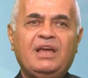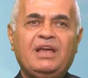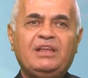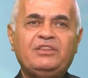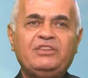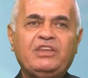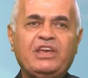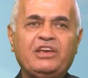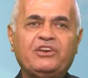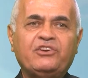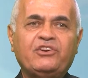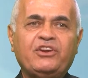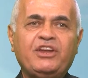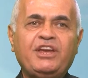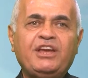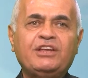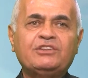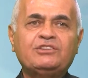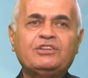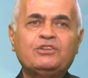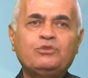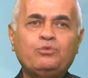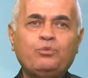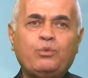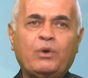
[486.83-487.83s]
They
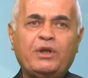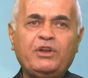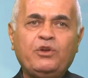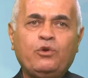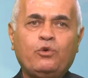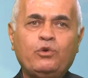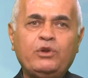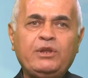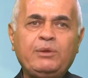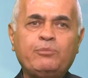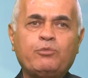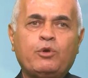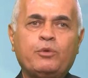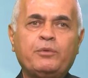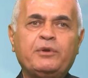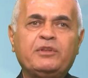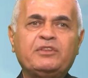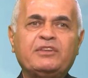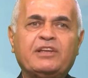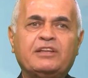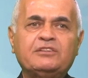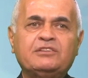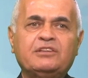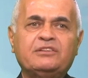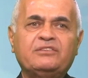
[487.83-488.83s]
created one holy moment
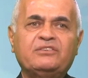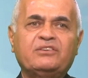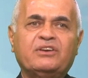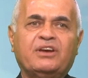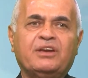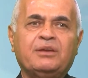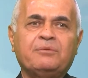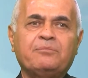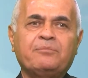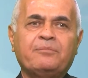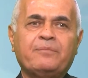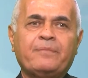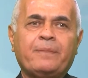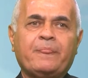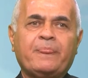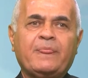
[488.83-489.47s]
at a time,